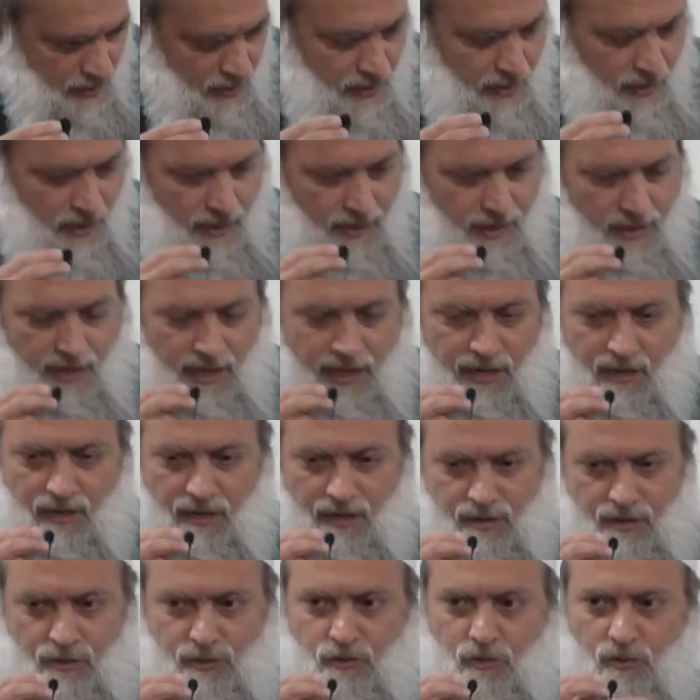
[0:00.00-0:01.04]
And yet,
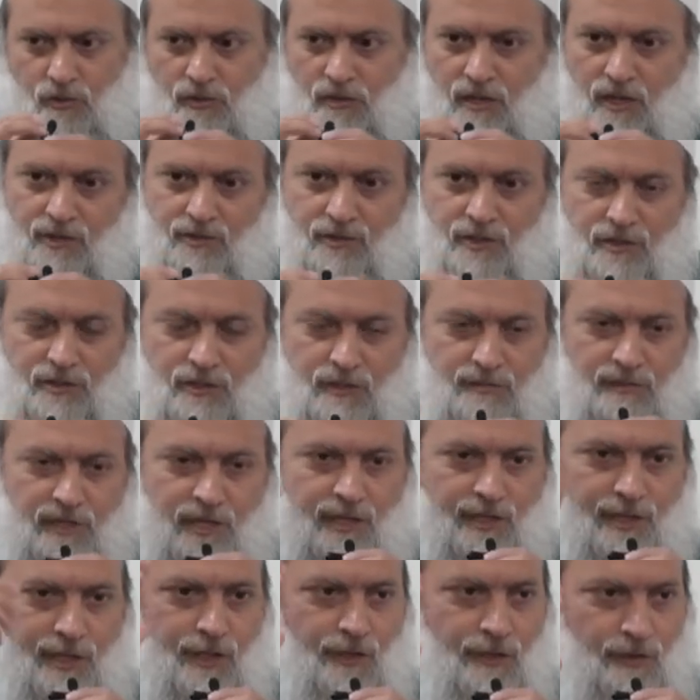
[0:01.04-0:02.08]
Rasulullah
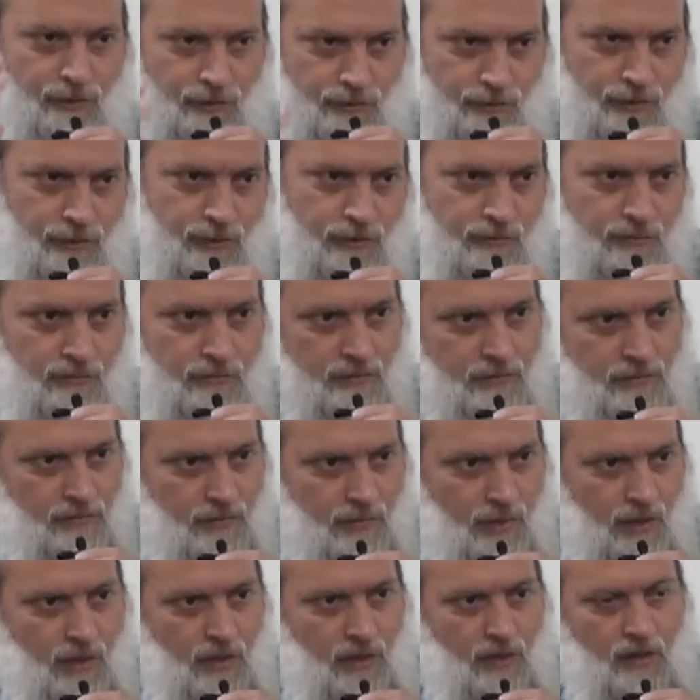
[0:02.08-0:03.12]
continues.
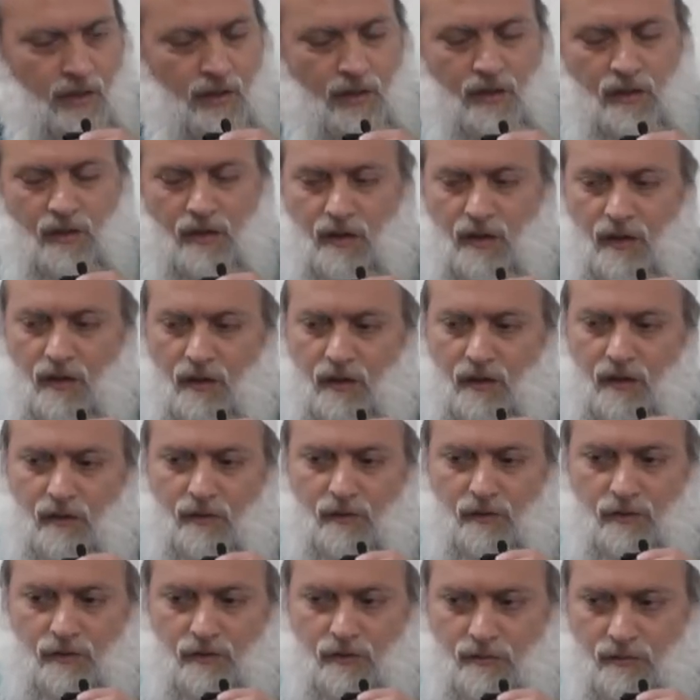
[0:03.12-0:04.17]
A
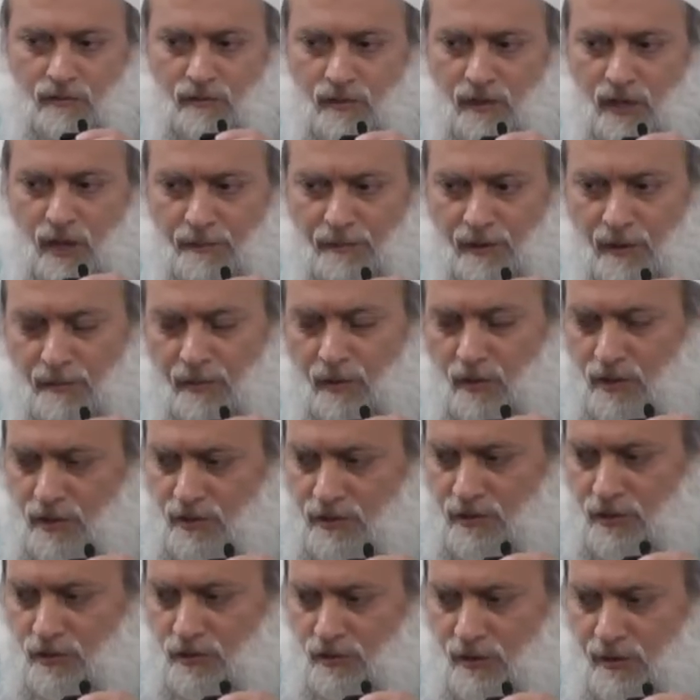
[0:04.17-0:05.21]
couple of
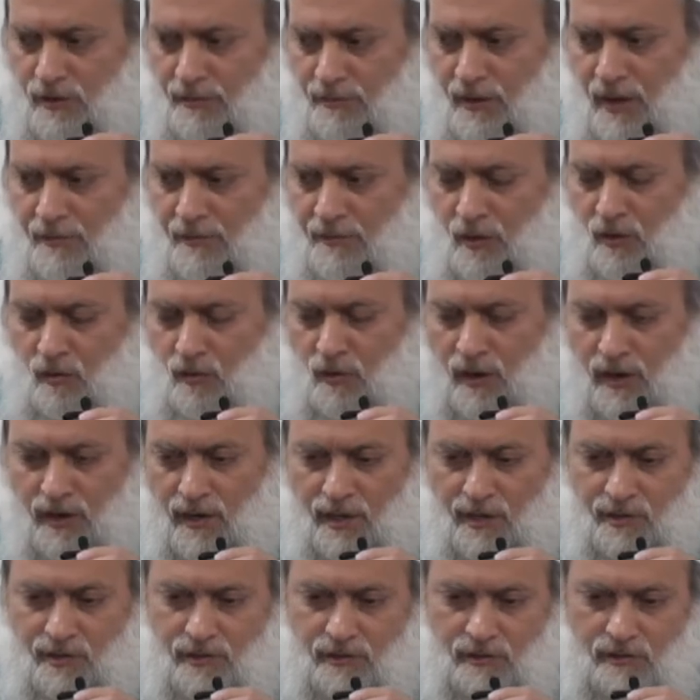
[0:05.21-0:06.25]
points to remember. One
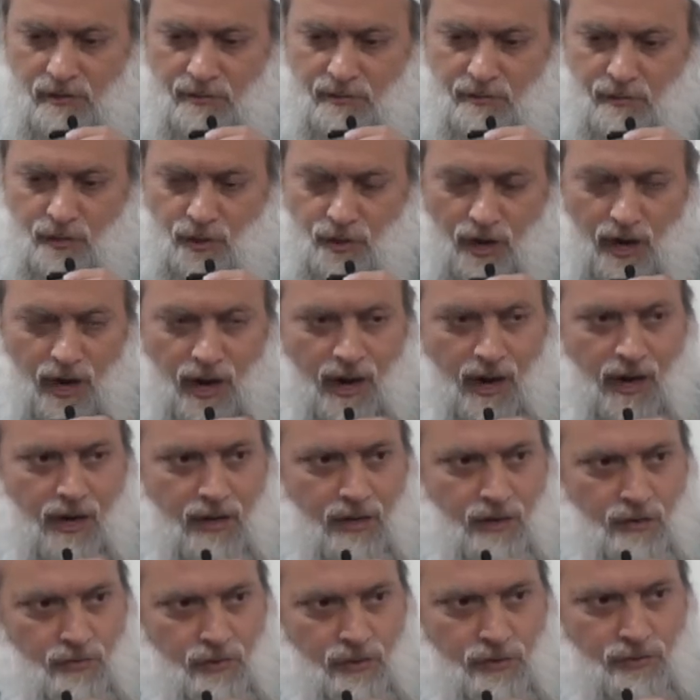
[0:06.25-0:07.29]
is
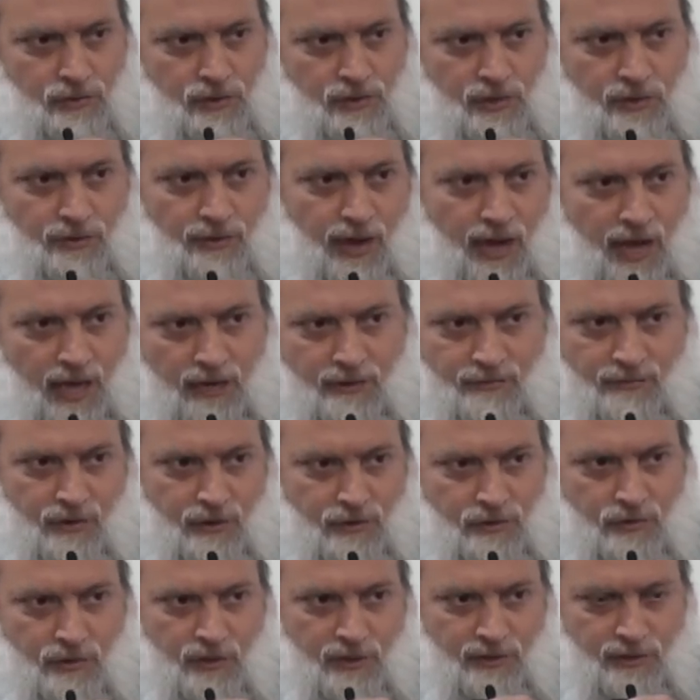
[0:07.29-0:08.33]
Barak, which was the ride of
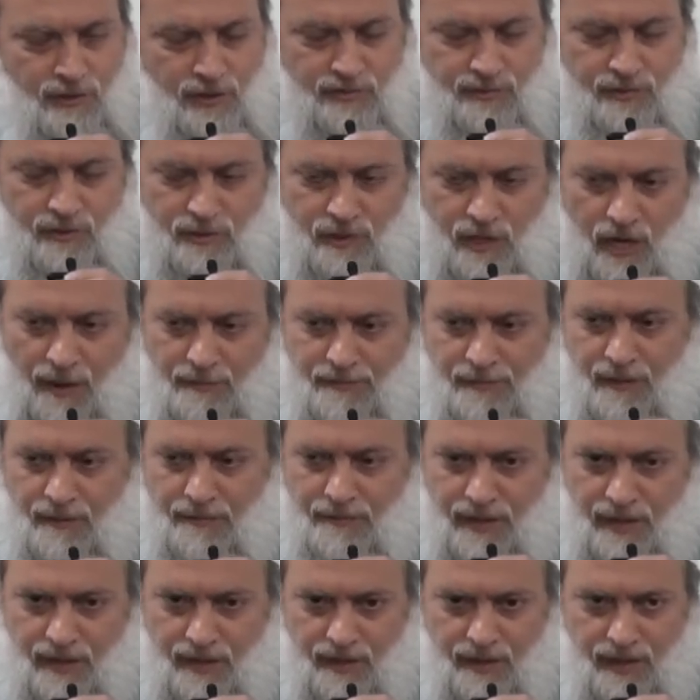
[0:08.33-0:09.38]
Rasulullah, stopped in
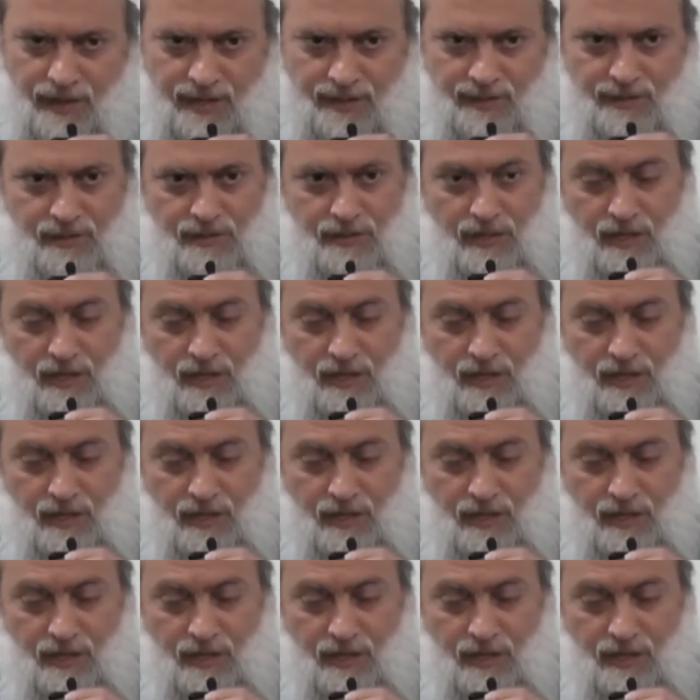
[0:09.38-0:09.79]
paradise.